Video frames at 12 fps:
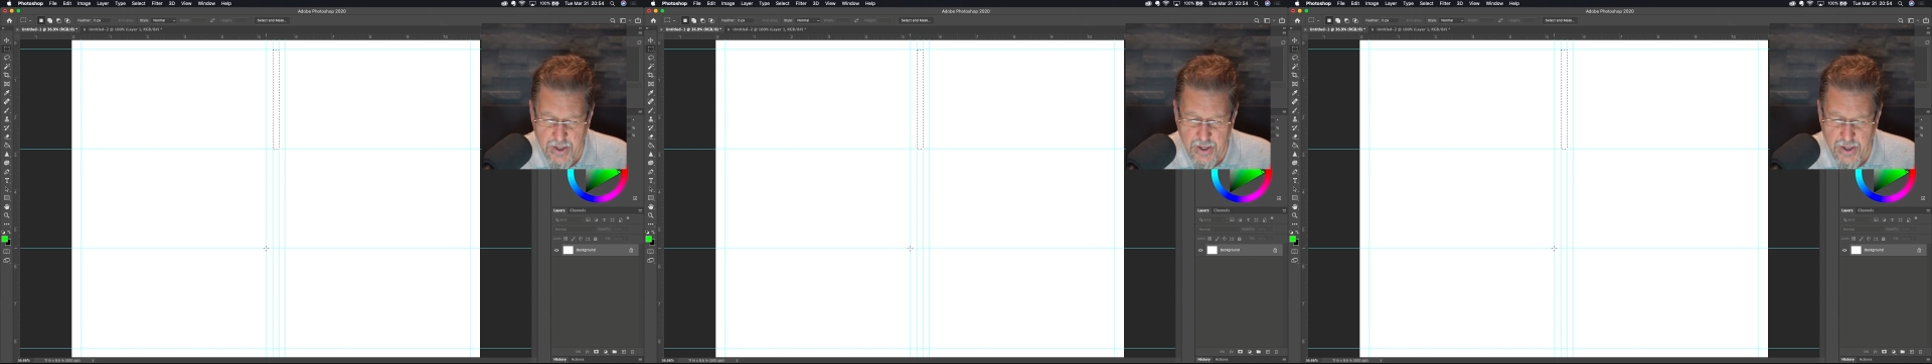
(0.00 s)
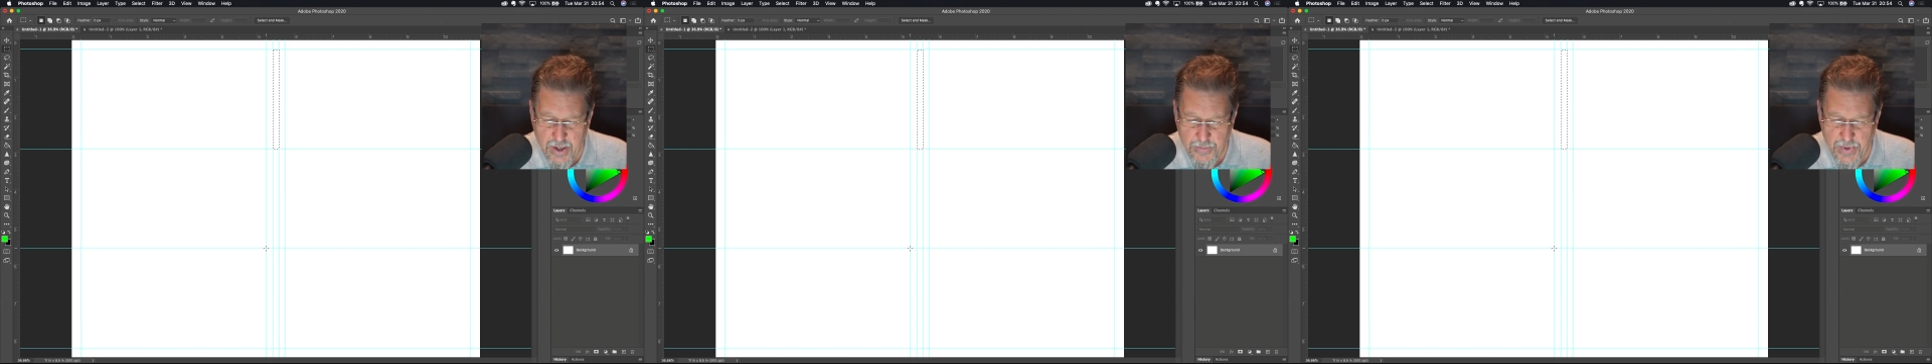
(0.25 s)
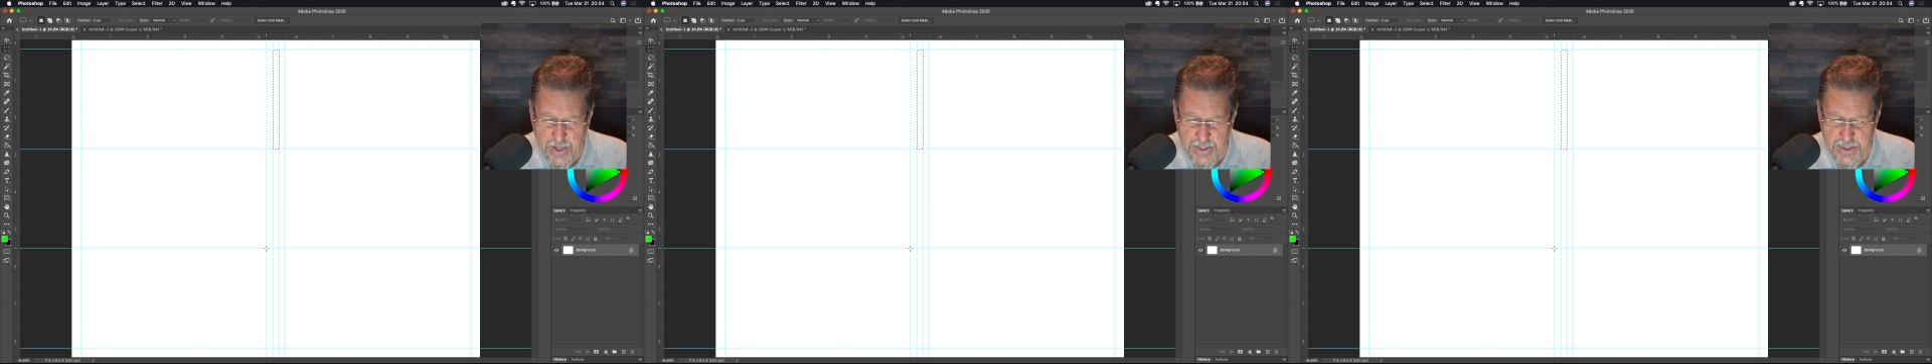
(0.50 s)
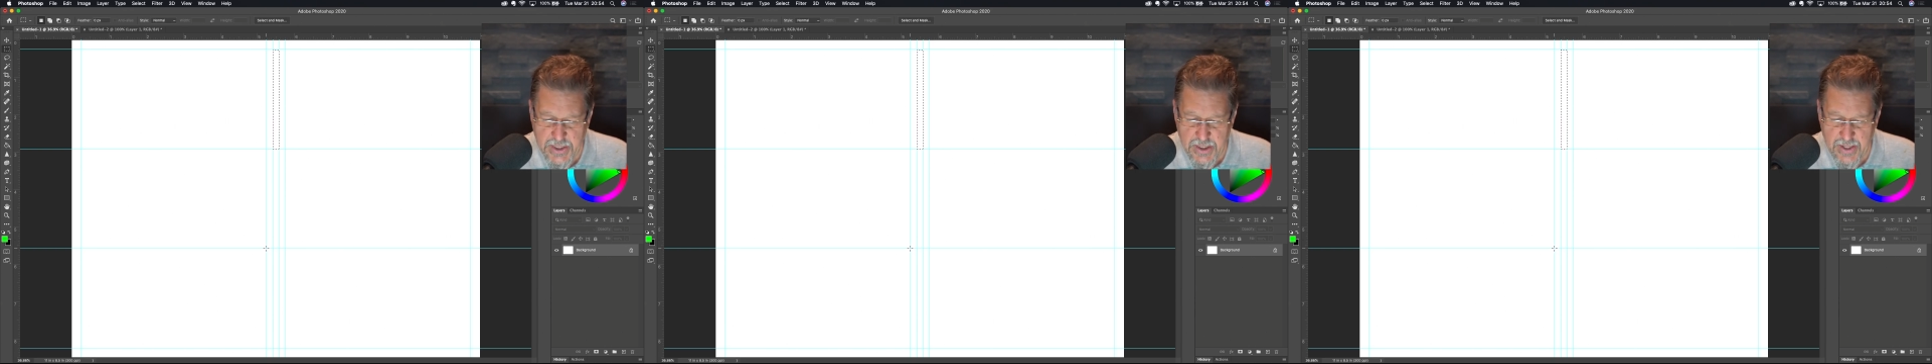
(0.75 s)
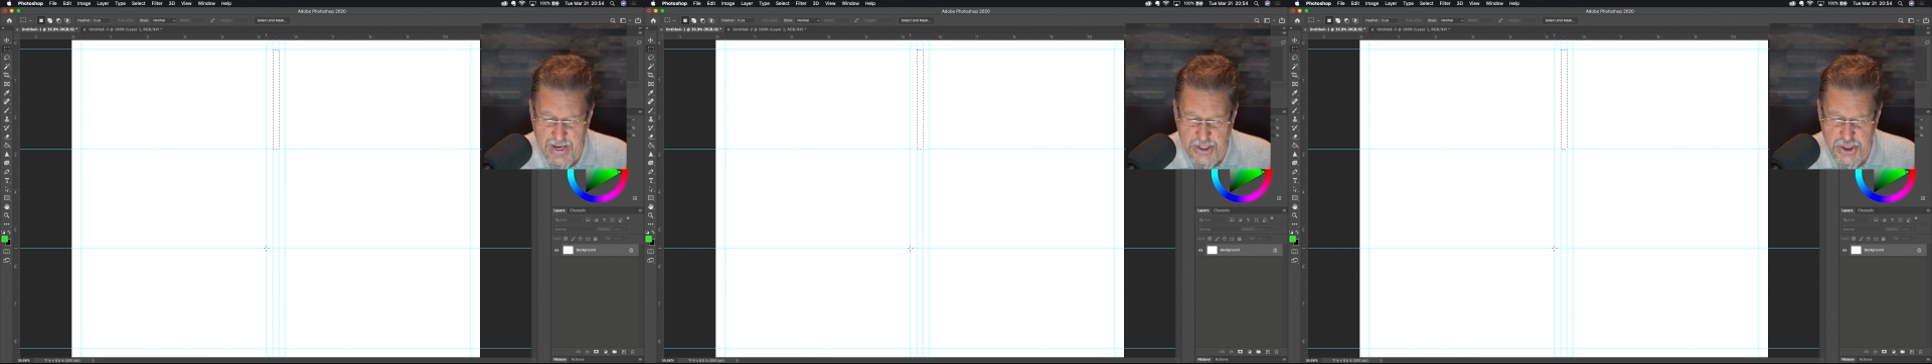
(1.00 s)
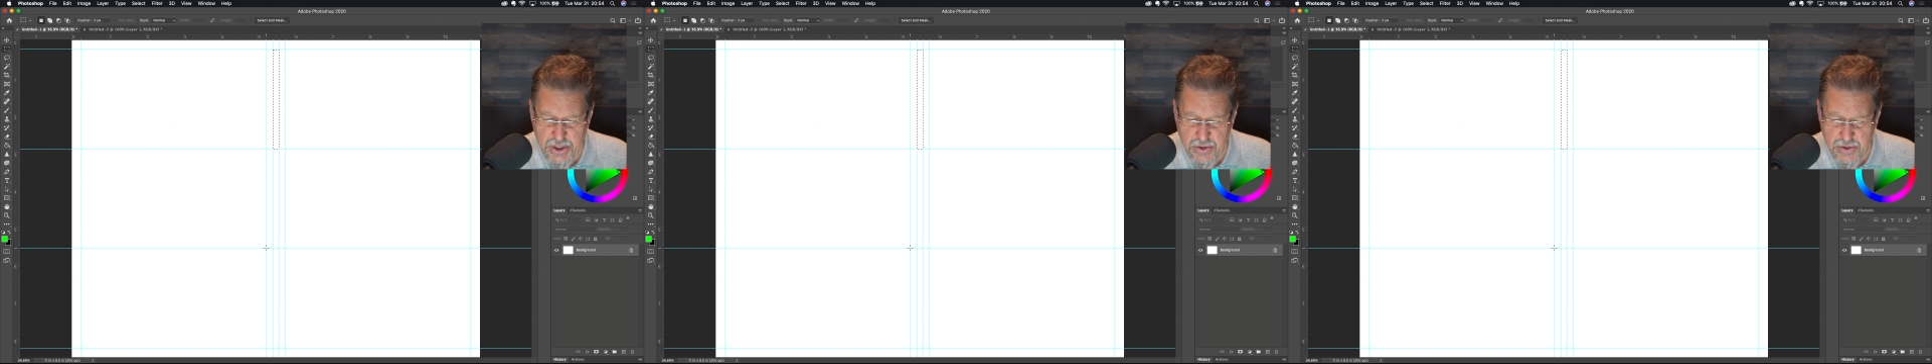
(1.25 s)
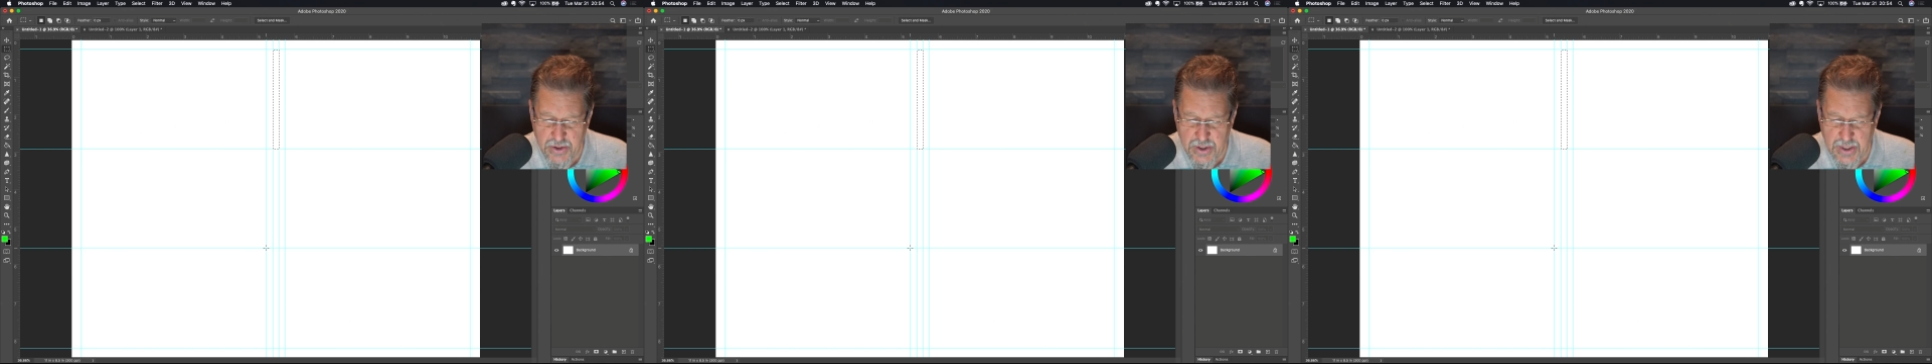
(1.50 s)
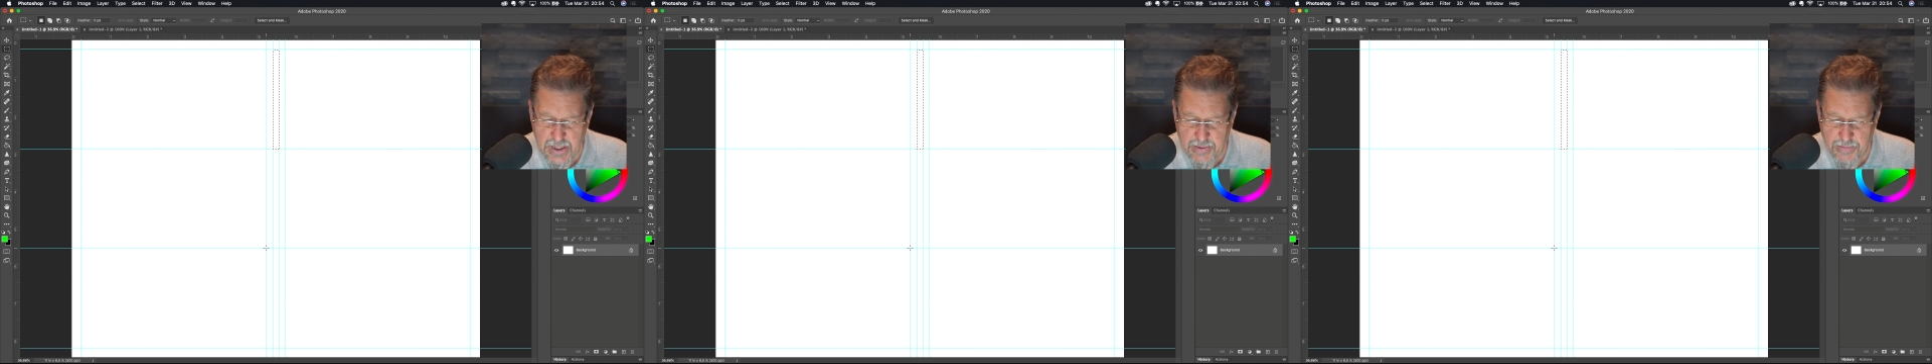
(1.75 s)
a selection
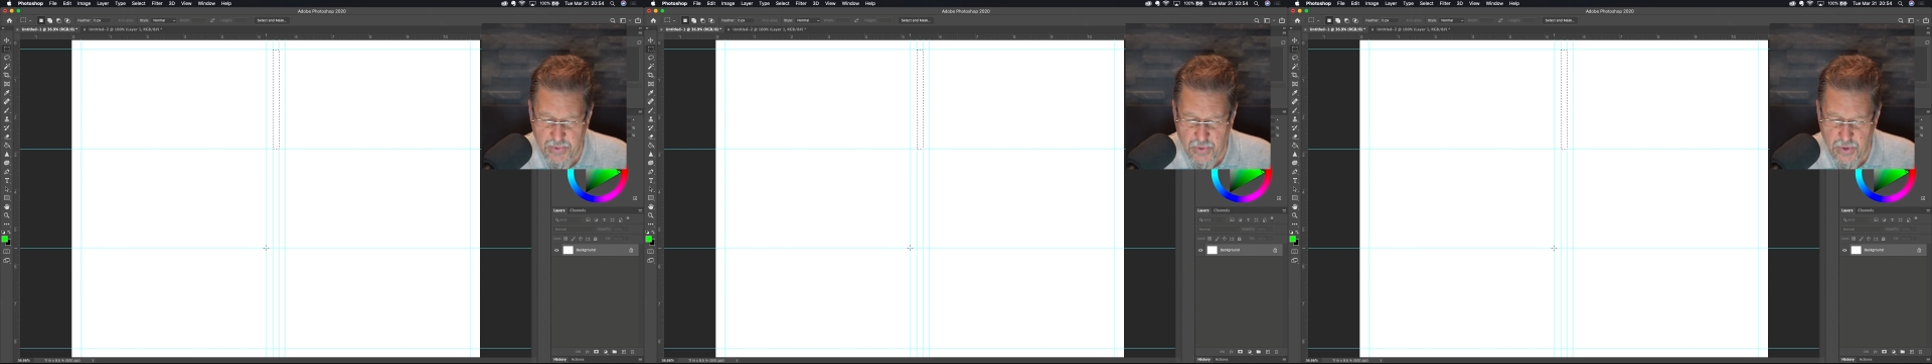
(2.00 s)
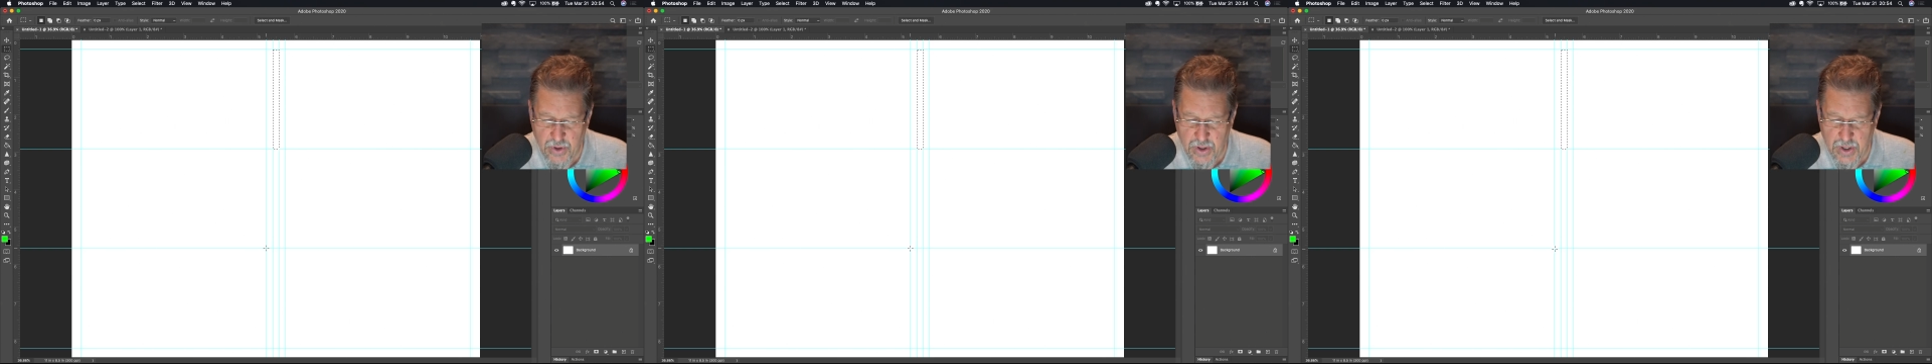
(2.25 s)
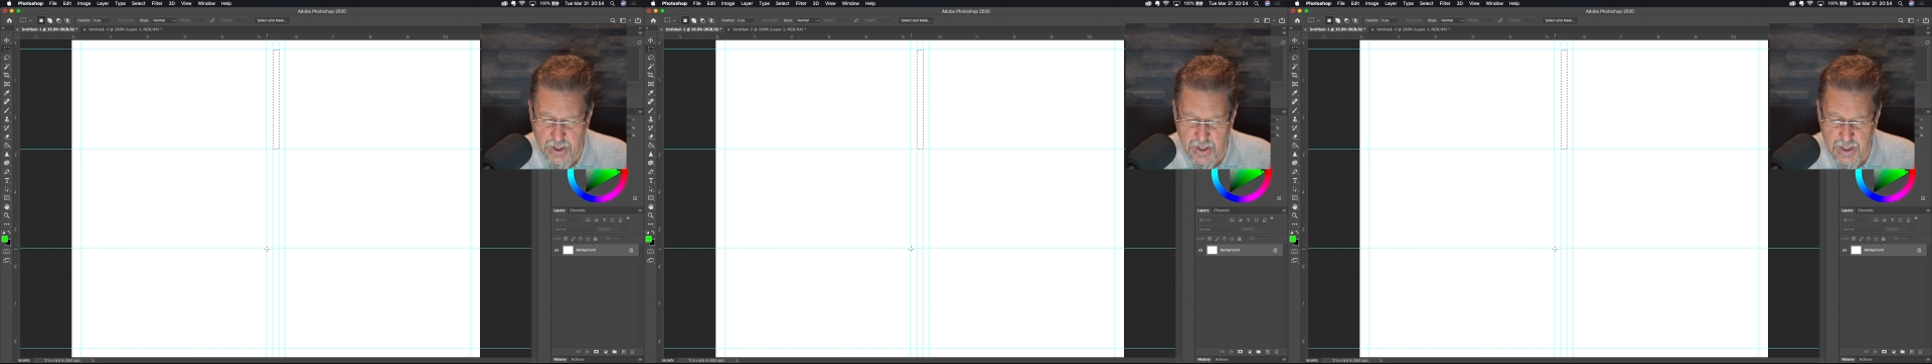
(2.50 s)
or